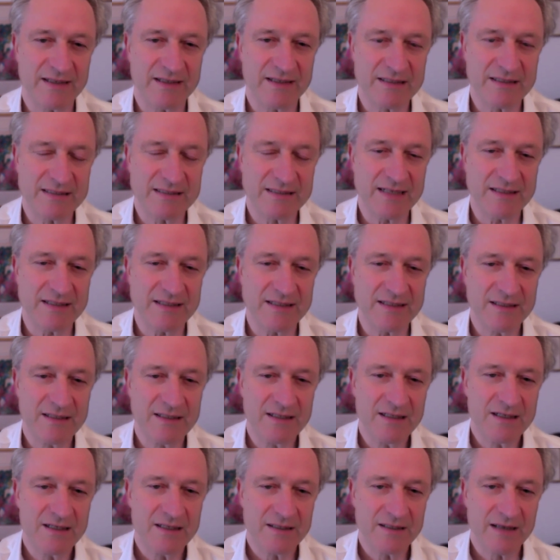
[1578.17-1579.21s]
Is that
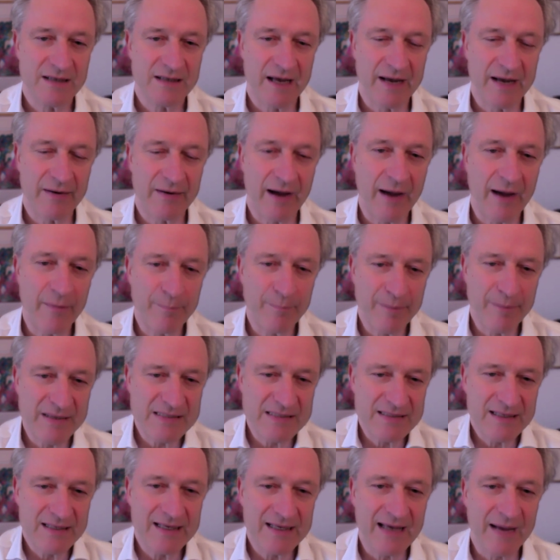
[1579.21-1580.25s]

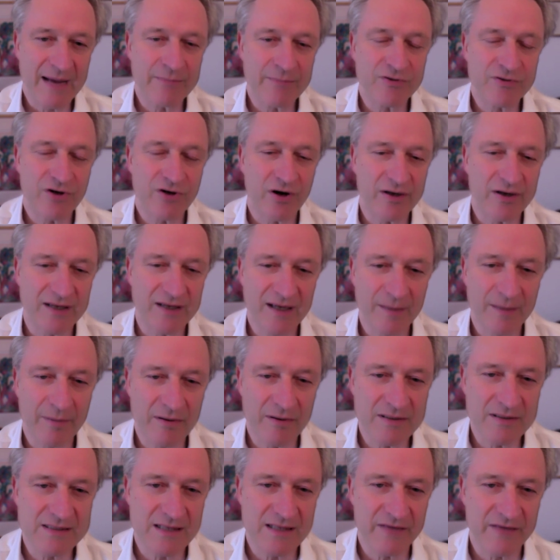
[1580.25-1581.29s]
I'm talking
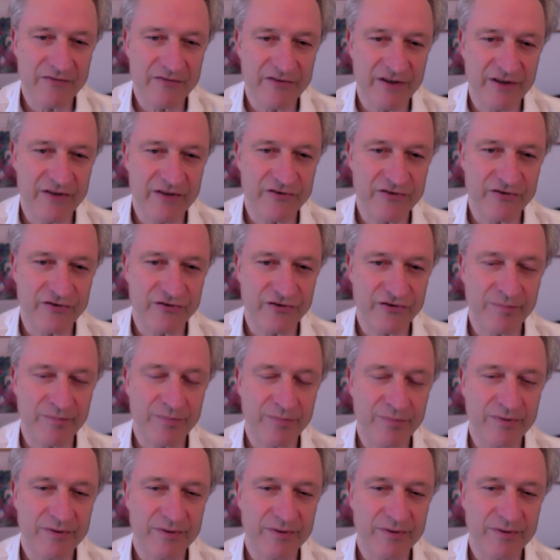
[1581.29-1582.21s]
about self-censorship.